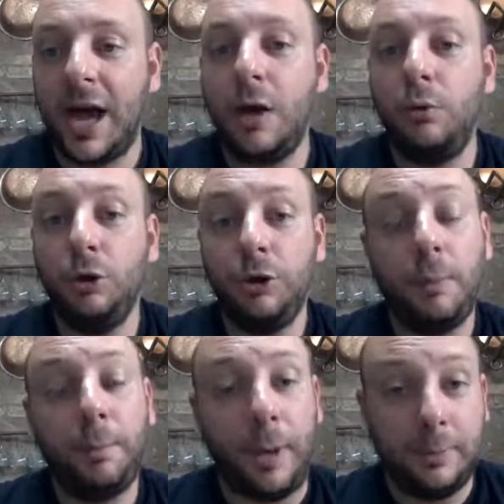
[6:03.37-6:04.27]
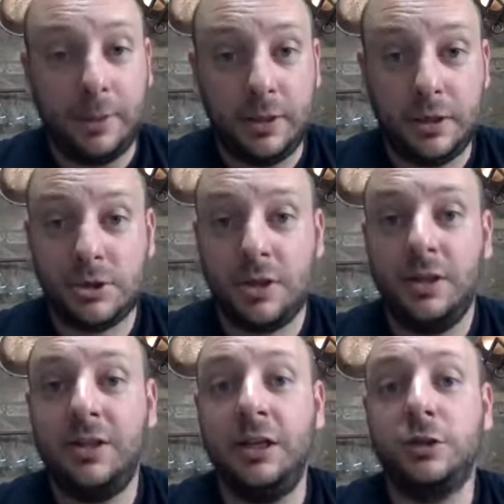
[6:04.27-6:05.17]
I will not publish
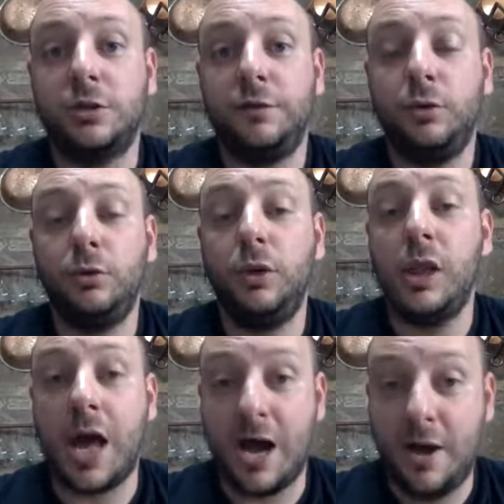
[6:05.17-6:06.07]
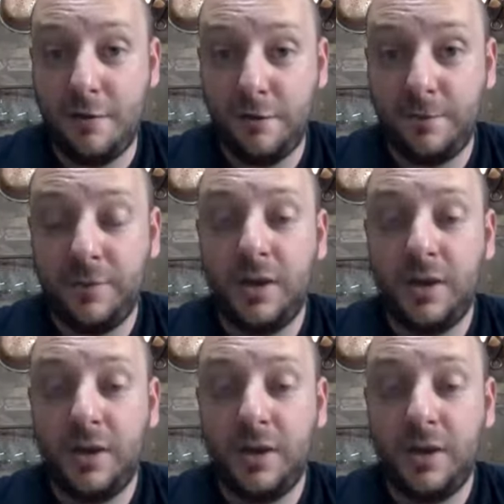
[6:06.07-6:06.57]
the interview live